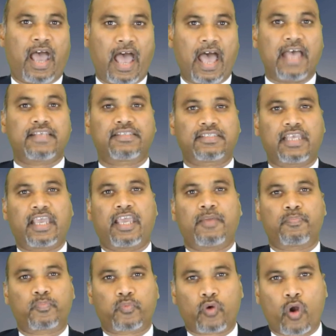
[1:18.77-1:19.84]
as
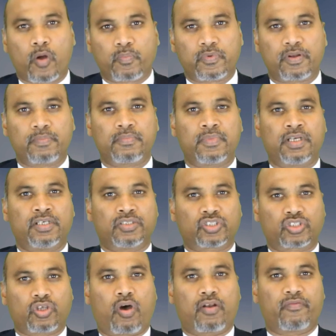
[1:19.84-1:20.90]
a
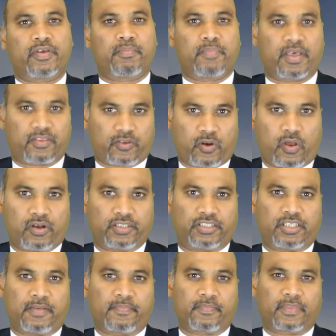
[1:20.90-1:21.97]
problem-solving
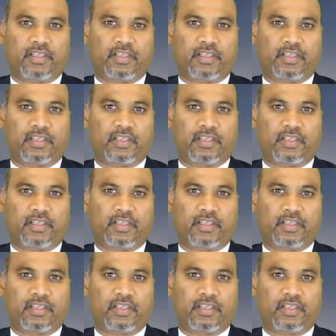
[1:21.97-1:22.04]
methodology.